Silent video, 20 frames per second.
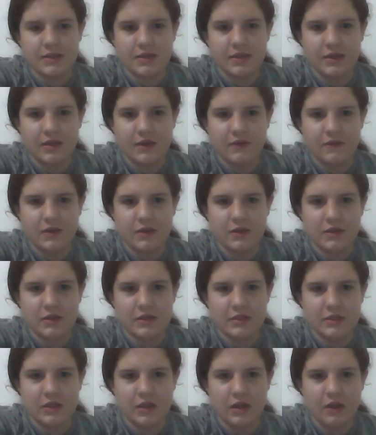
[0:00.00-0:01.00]
to live in
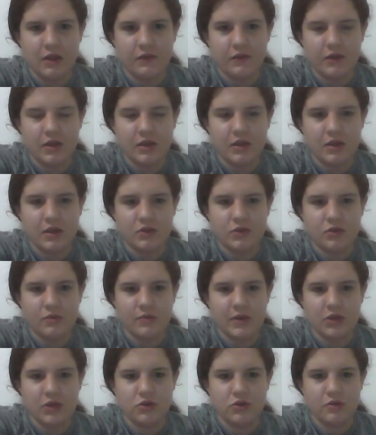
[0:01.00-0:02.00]
this lovely
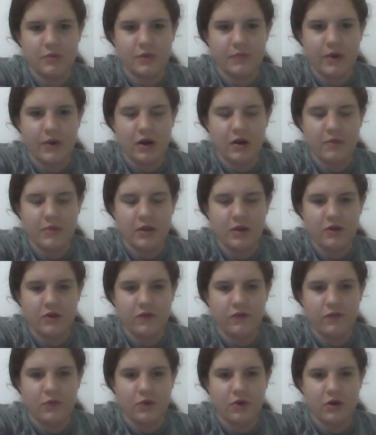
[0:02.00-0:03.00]
two-bedroom apartment
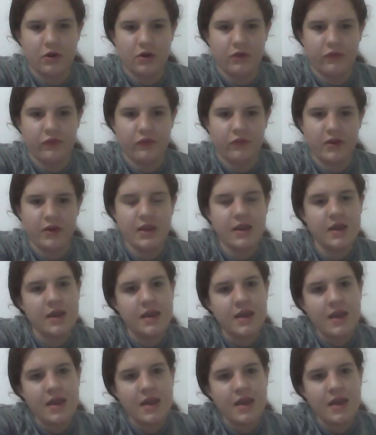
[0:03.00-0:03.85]
for free,